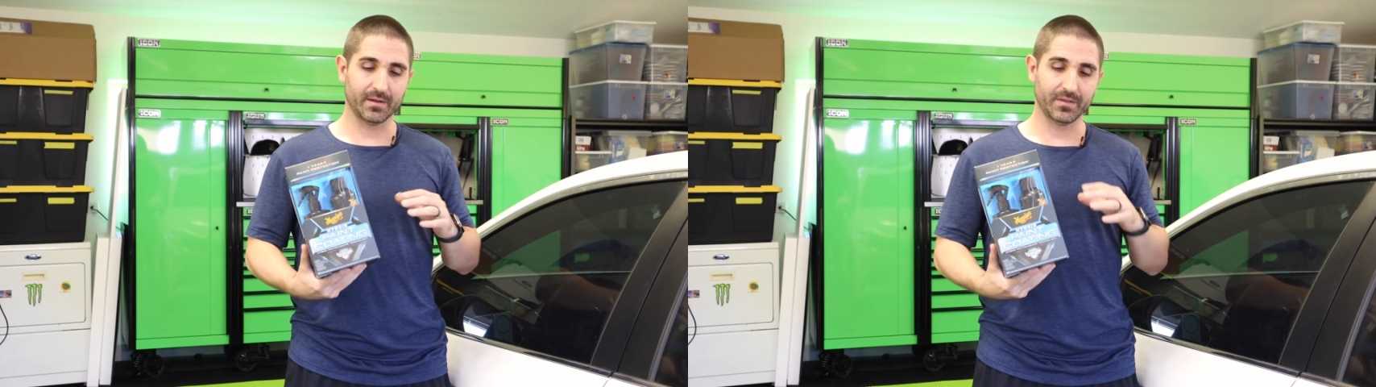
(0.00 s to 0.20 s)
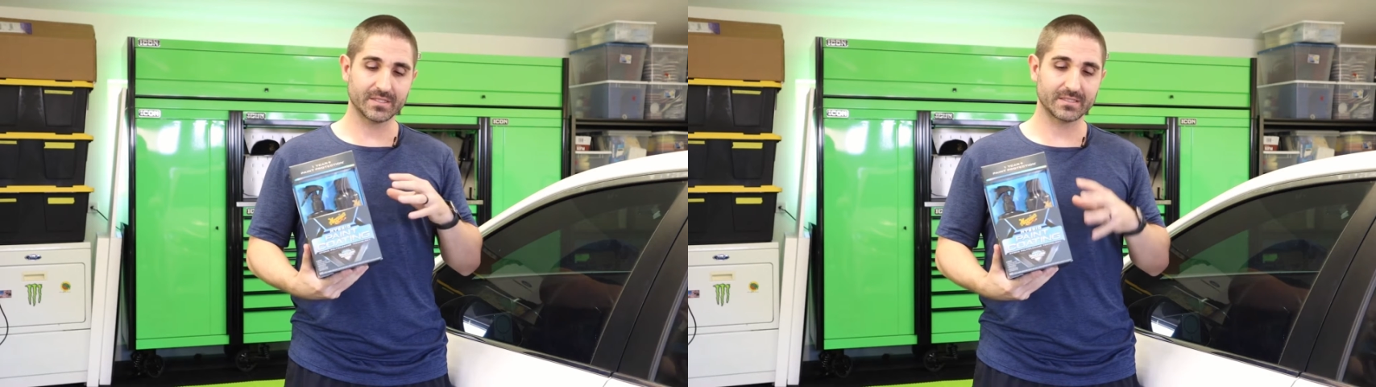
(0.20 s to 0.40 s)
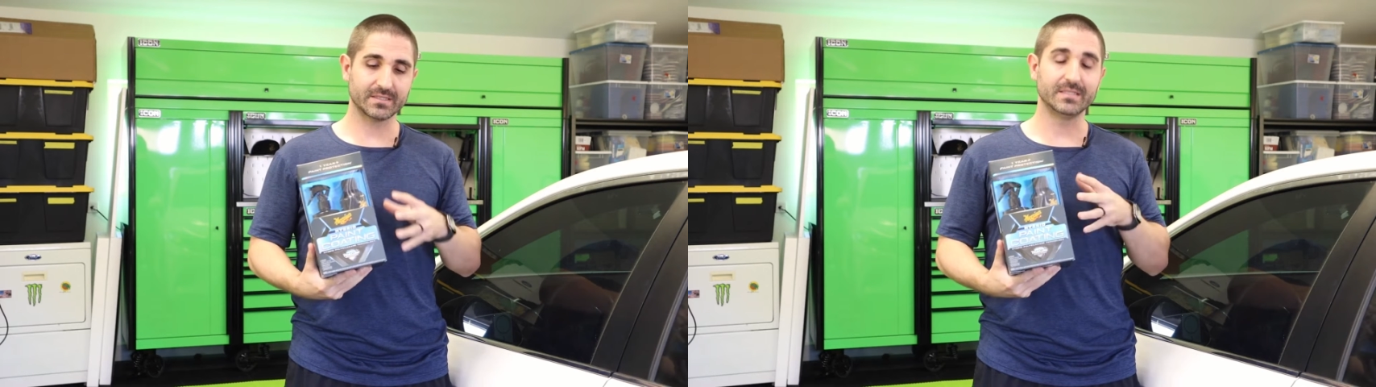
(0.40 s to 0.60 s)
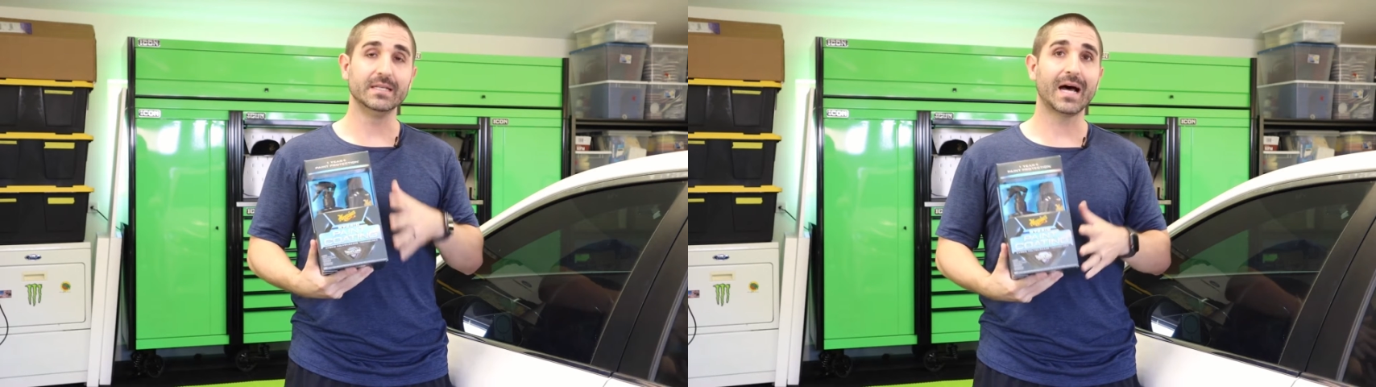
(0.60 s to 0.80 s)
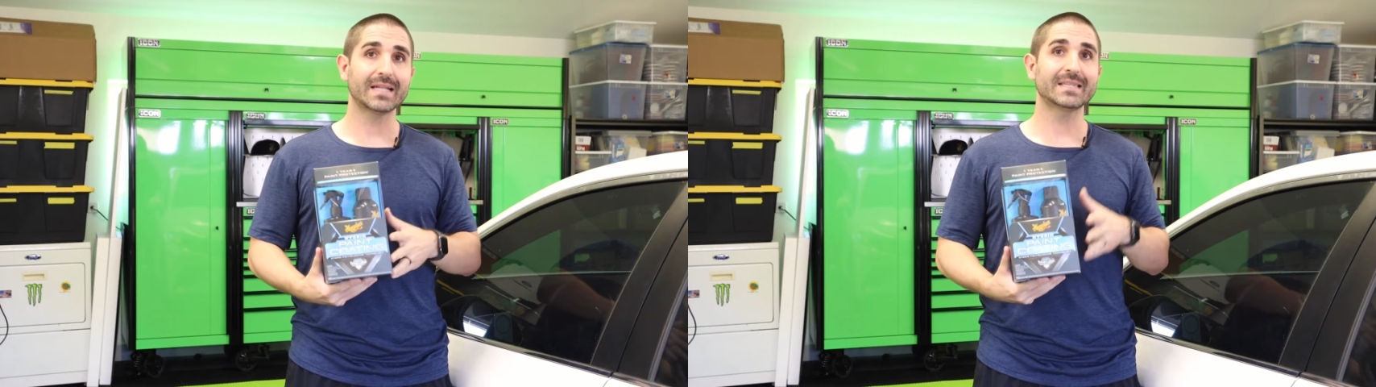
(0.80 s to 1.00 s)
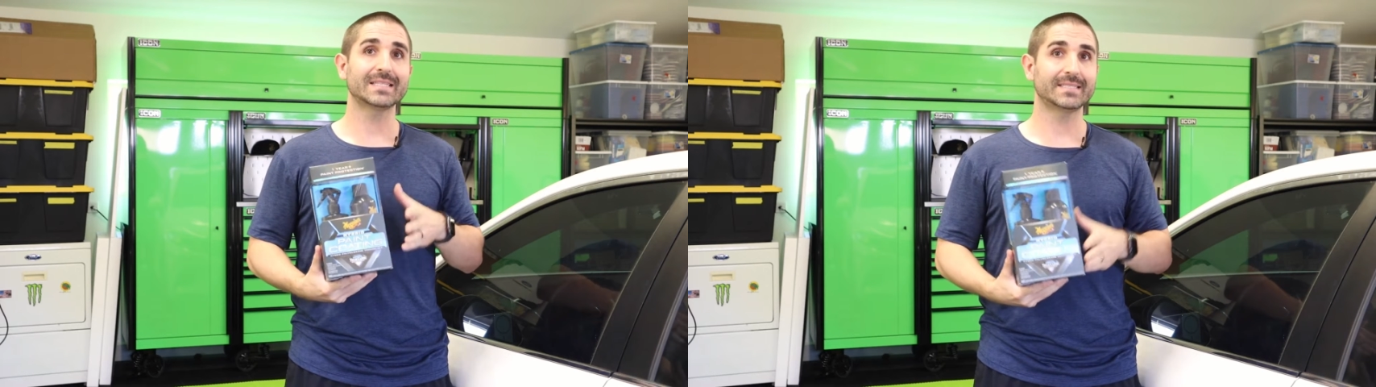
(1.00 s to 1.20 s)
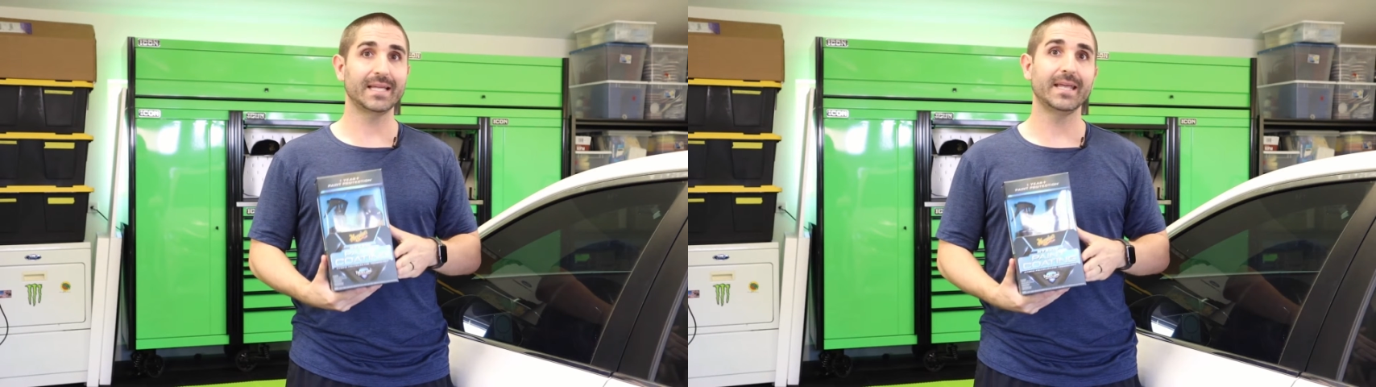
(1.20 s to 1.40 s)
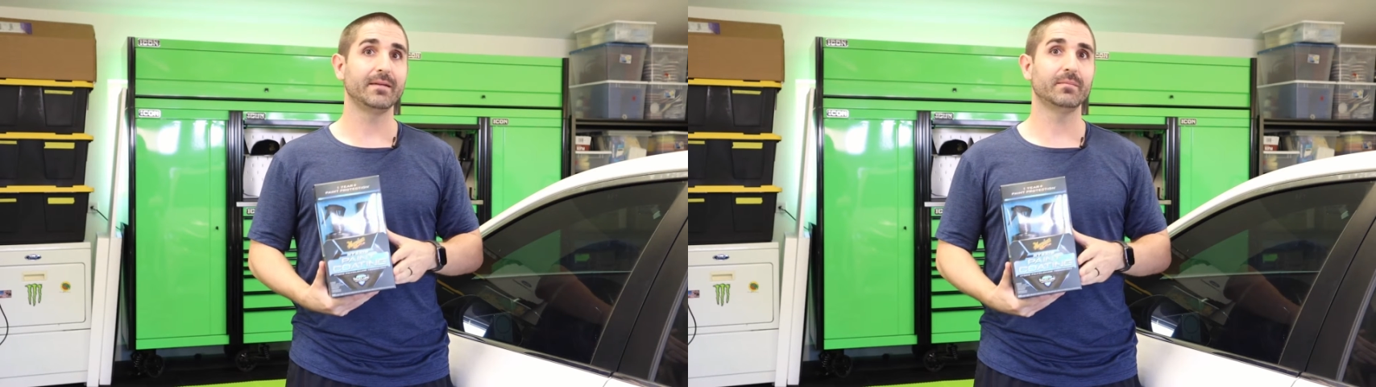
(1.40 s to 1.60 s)
This is not the
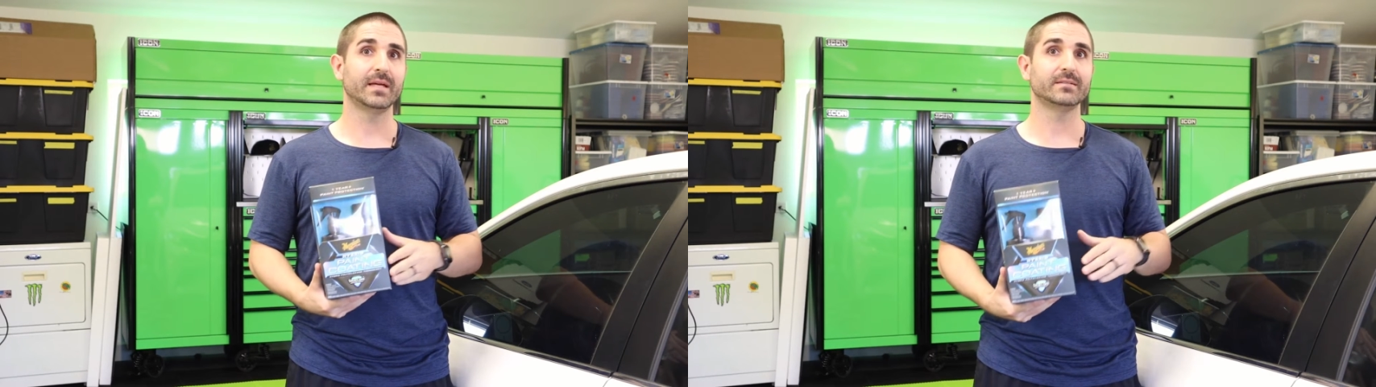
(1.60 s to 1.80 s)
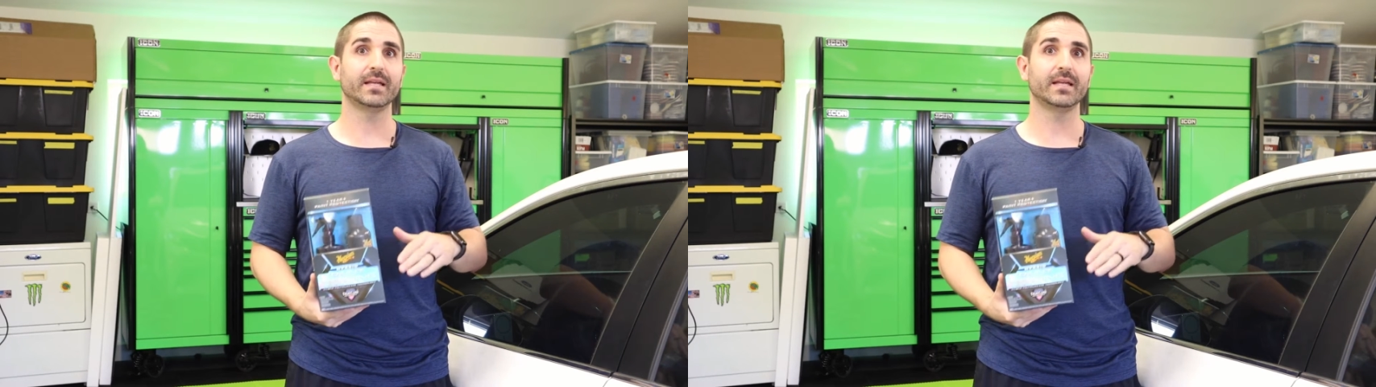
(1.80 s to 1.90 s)
same as